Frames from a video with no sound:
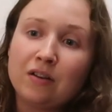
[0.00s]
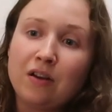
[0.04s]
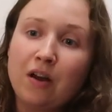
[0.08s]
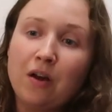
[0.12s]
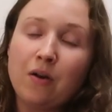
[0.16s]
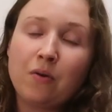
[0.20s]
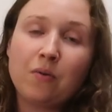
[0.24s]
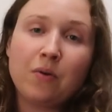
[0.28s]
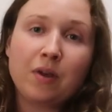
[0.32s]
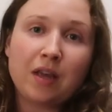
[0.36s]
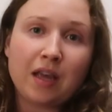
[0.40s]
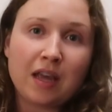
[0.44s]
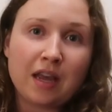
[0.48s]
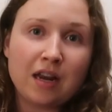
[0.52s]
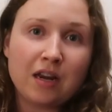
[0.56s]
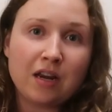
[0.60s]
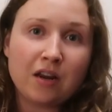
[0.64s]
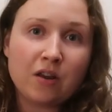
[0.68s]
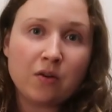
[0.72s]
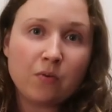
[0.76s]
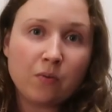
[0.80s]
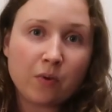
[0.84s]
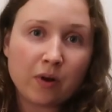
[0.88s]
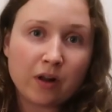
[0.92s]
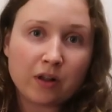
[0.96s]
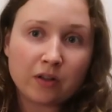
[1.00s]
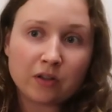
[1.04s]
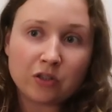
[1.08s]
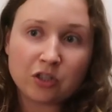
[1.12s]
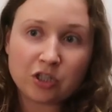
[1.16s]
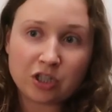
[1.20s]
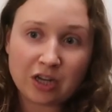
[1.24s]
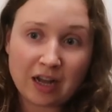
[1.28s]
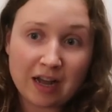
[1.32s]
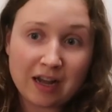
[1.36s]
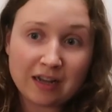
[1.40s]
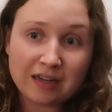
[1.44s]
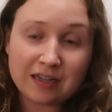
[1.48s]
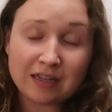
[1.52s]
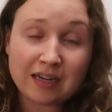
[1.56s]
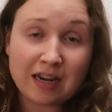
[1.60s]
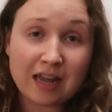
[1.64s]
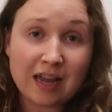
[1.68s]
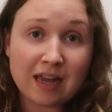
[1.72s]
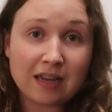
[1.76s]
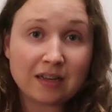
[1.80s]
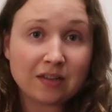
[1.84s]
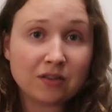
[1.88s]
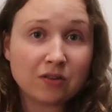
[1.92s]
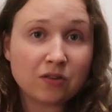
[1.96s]
oaky New World
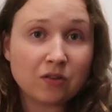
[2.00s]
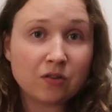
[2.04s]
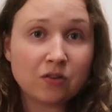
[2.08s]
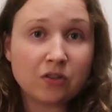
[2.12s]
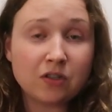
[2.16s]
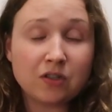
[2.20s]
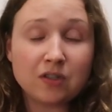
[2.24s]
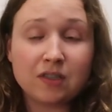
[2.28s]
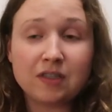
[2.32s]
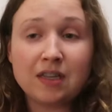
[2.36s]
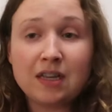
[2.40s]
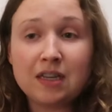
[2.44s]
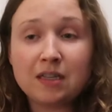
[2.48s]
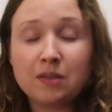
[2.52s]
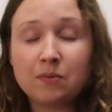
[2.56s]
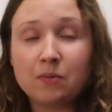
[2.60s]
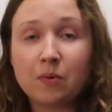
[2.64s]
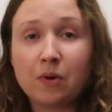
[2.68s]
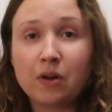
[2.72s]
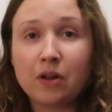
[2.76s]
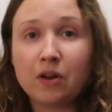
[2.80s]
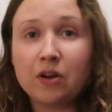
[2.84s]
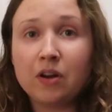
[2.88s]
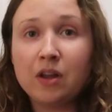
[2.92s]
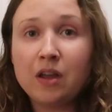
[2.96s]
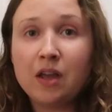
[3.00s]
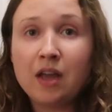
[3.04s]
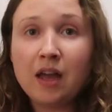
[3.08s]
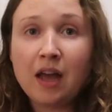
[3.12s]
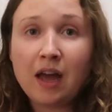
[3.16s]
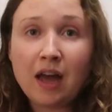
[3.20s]
Chardonnays such as this one